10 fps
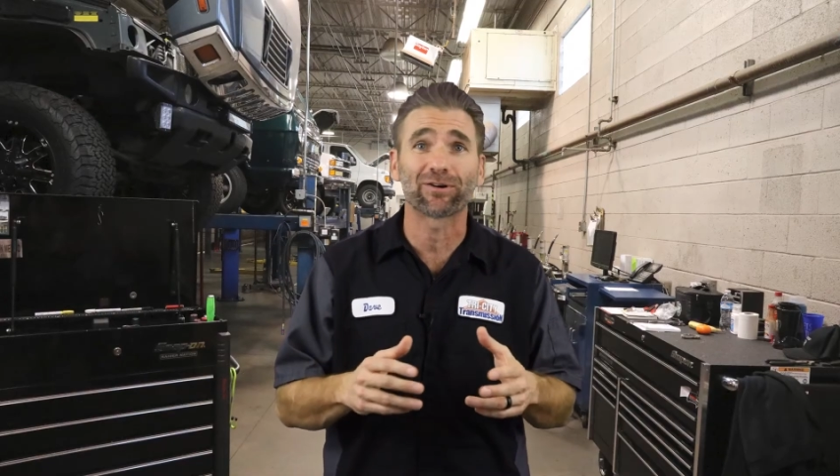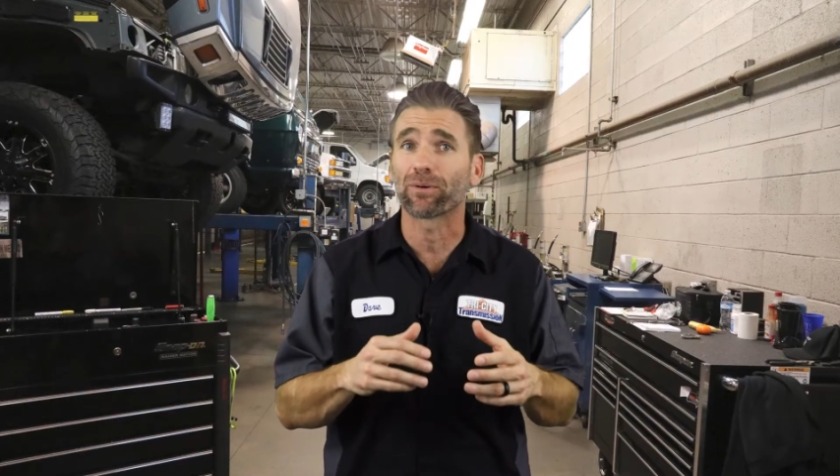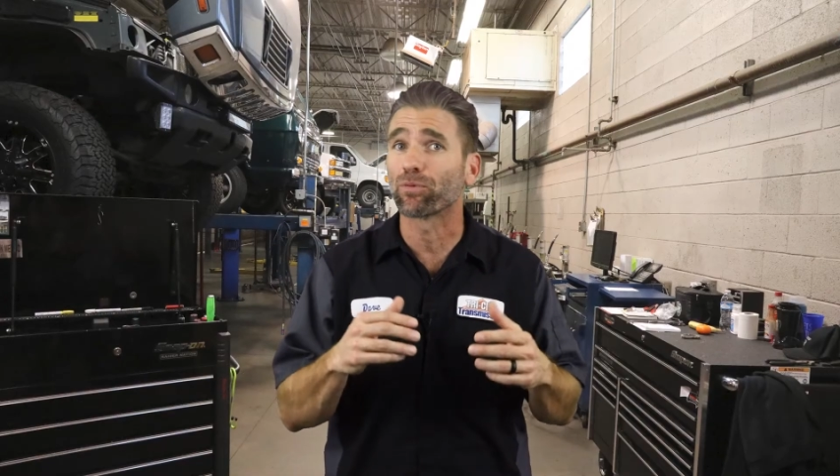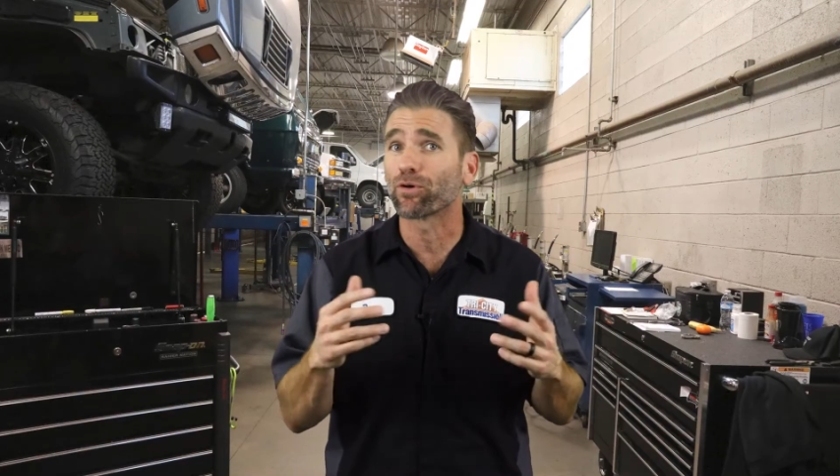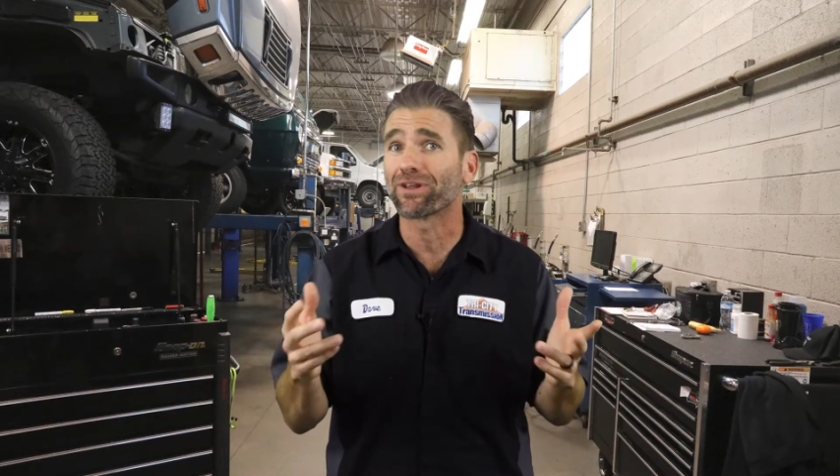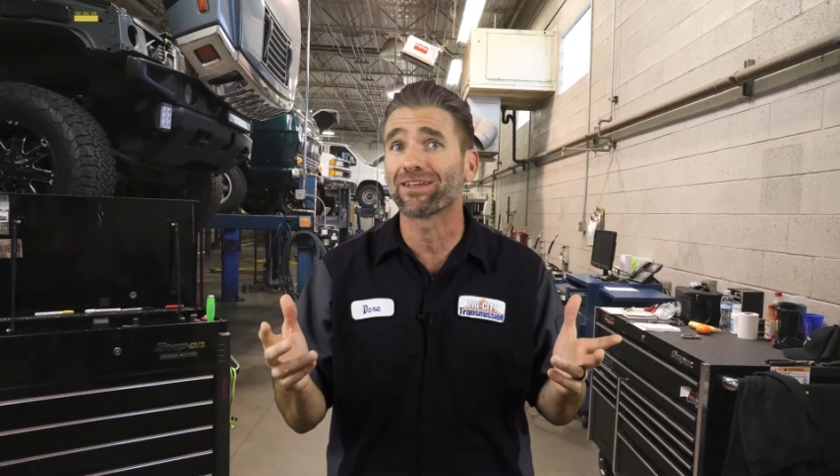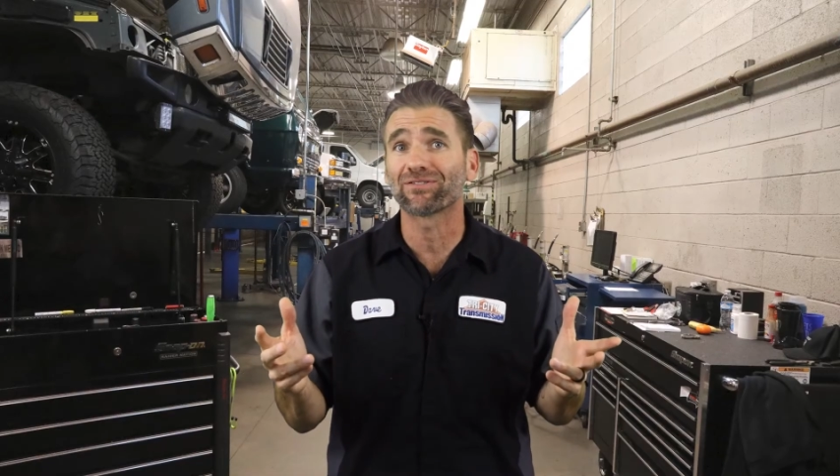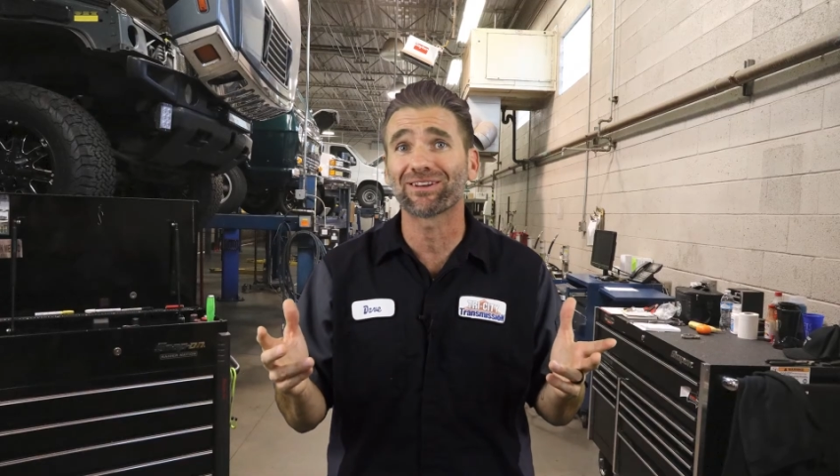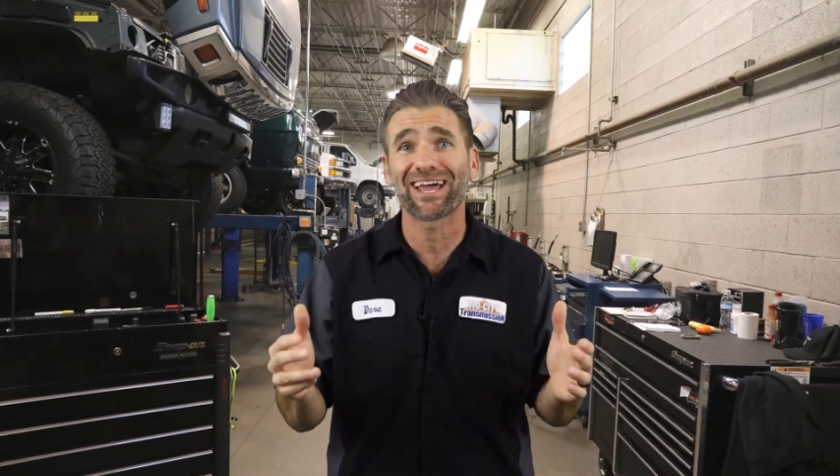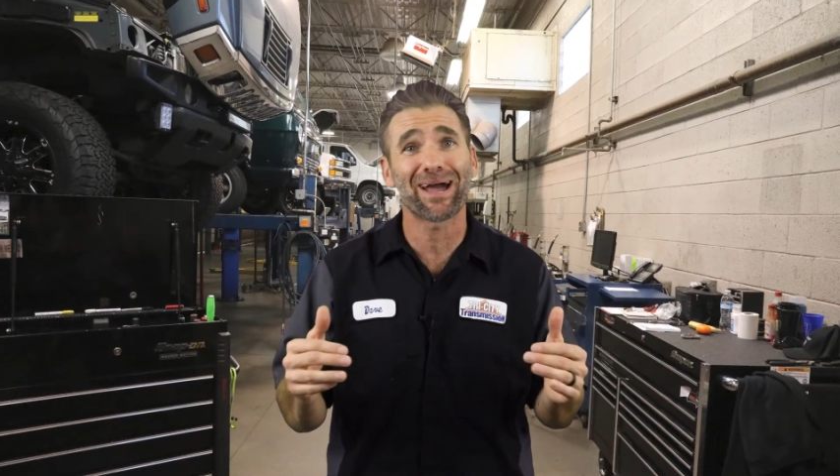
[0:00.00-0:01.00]
or a blown
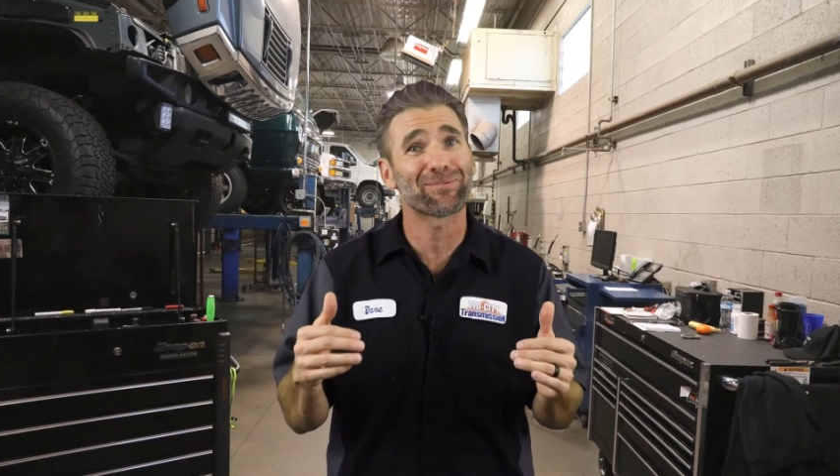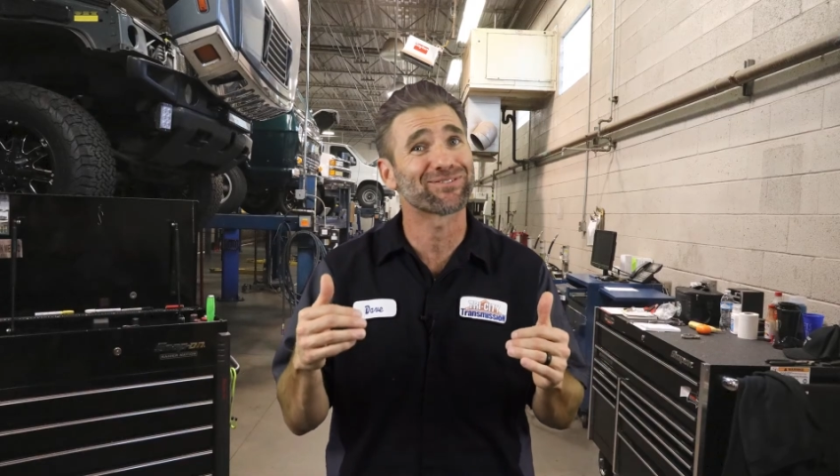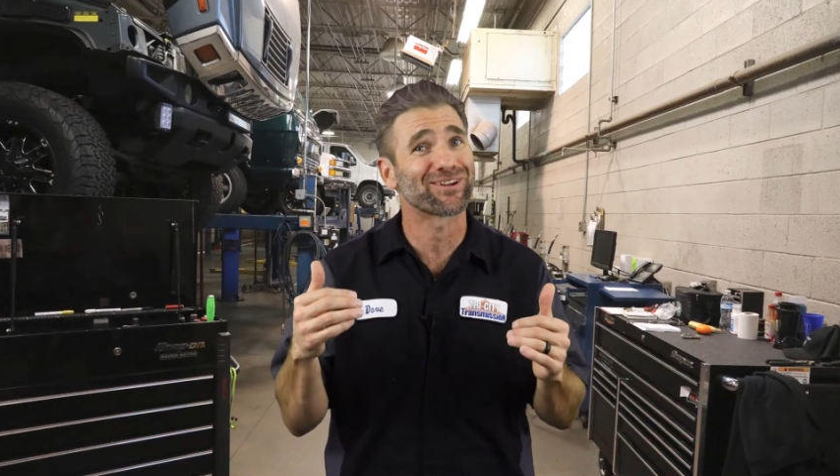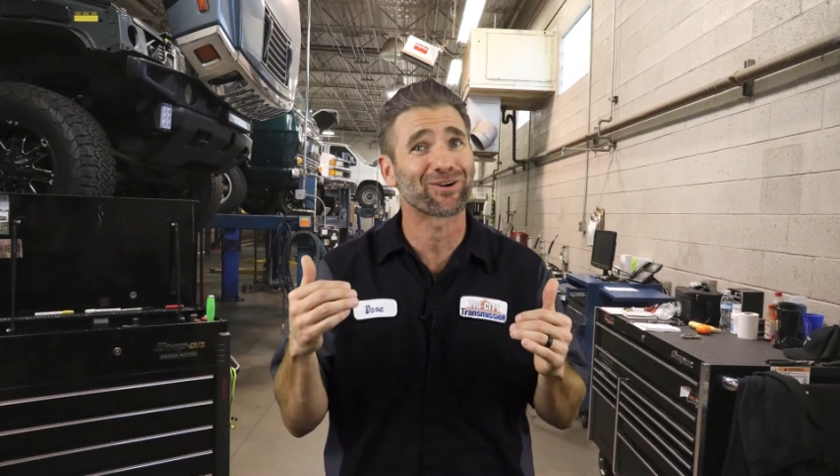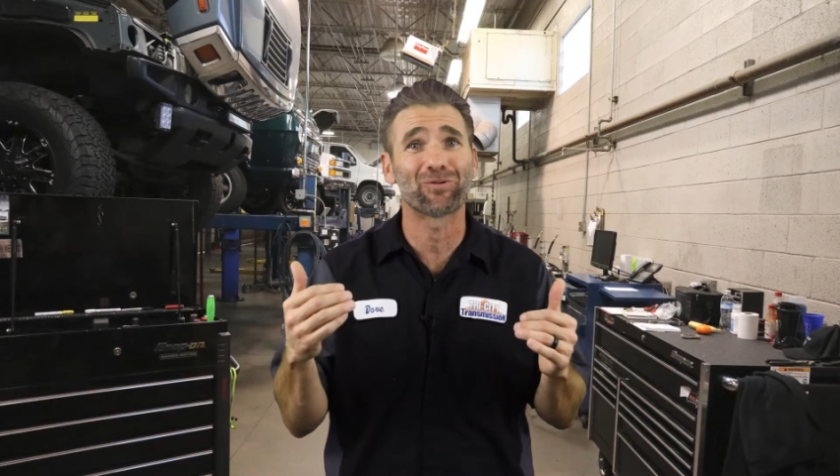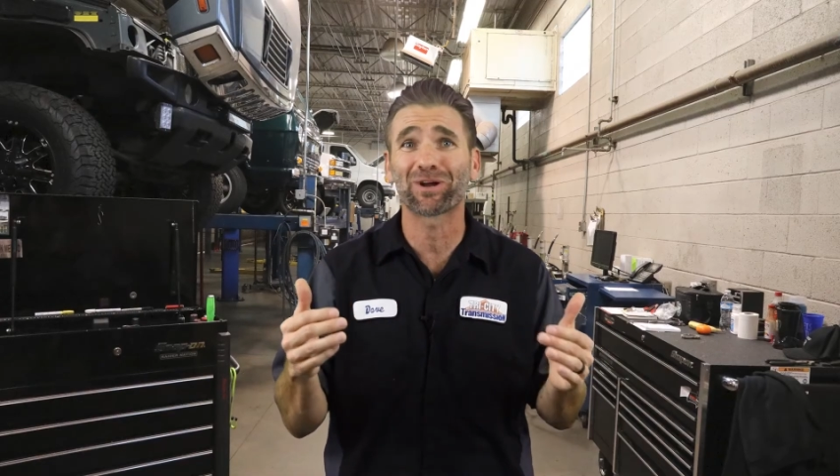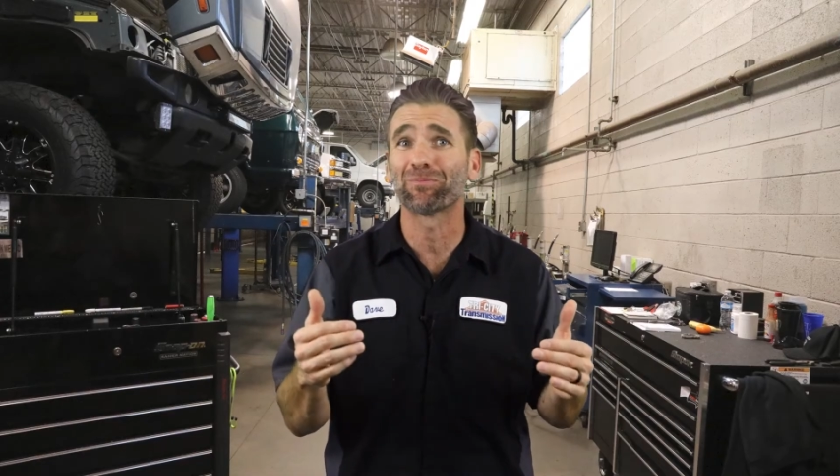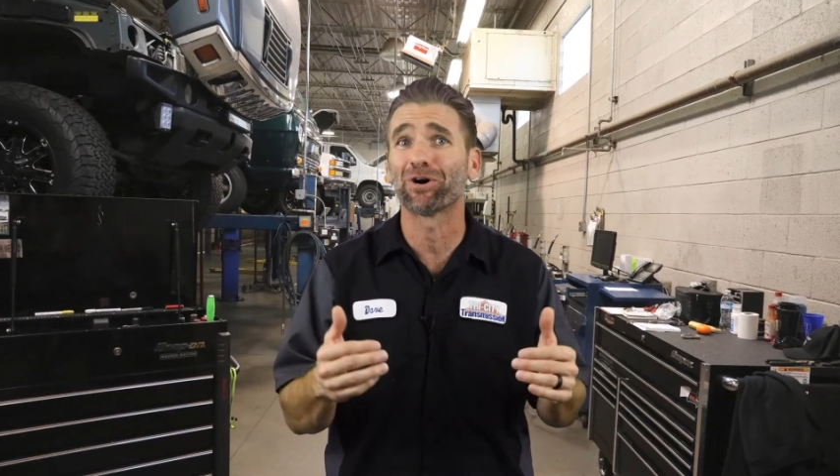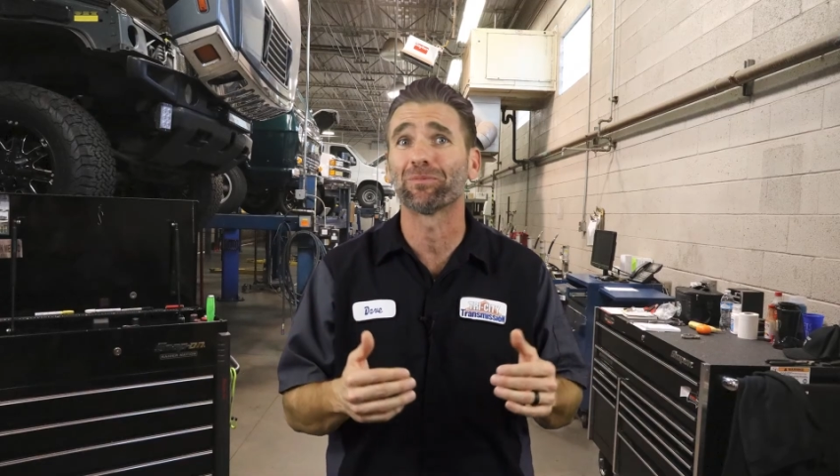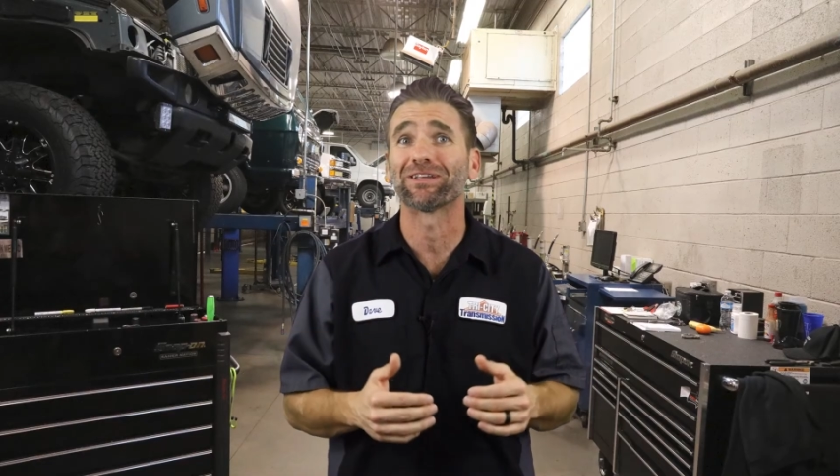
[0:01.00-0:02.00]
engine happens in a quick
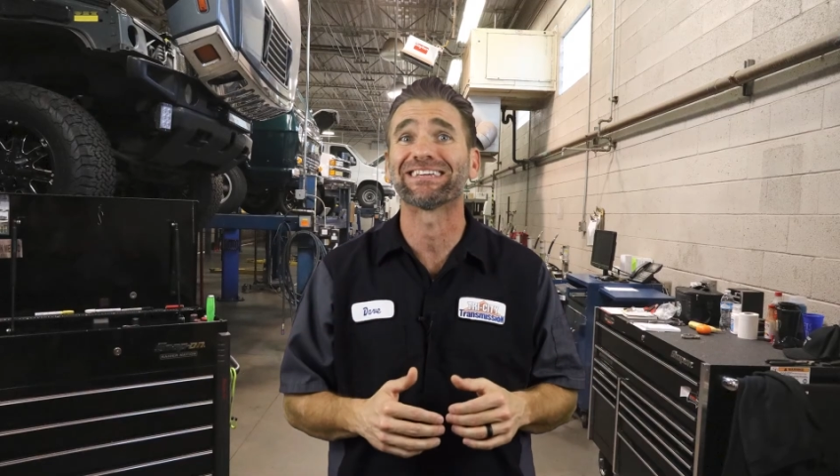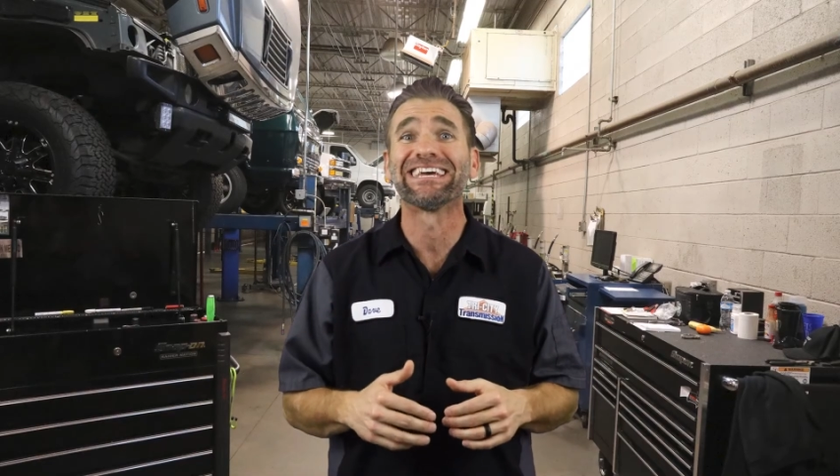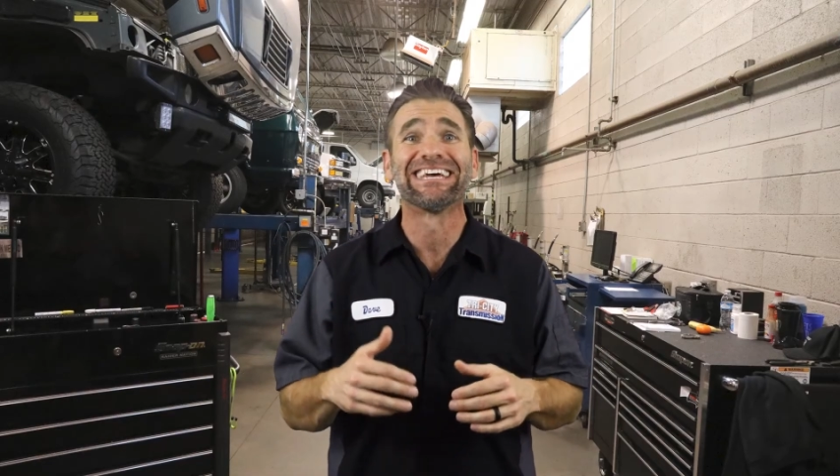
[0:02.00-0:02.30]
moment.